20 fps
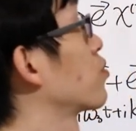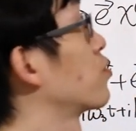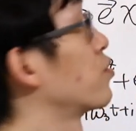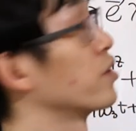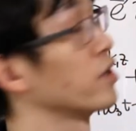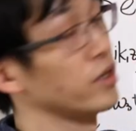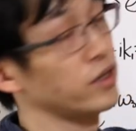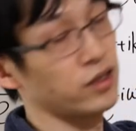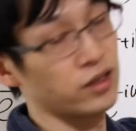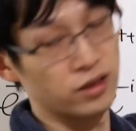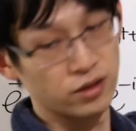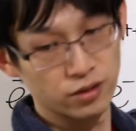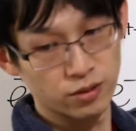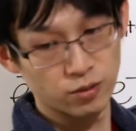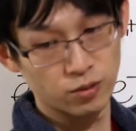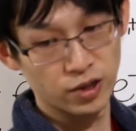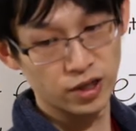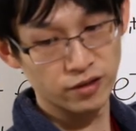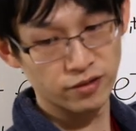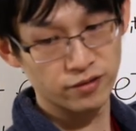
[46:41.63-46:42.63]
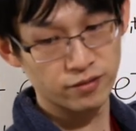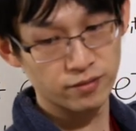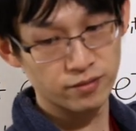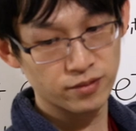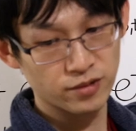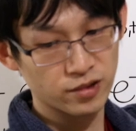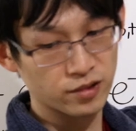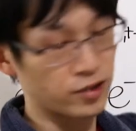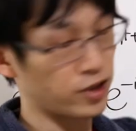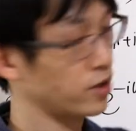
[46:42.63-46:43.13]
create a new wave,
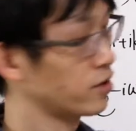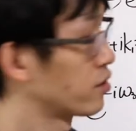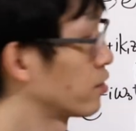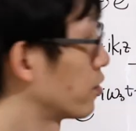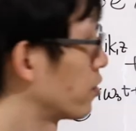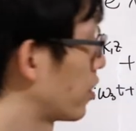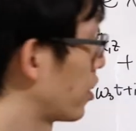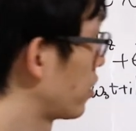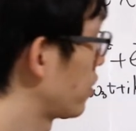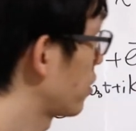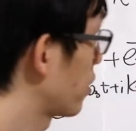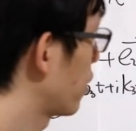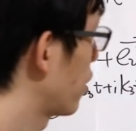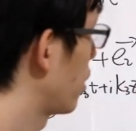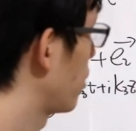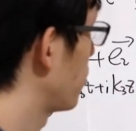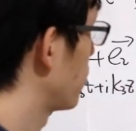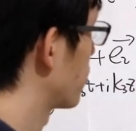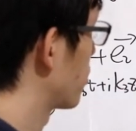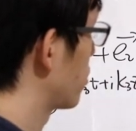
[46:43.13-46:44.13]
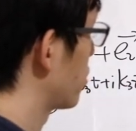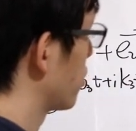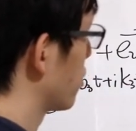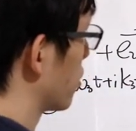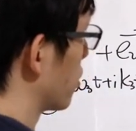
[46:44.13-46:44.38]
right? So anytime you see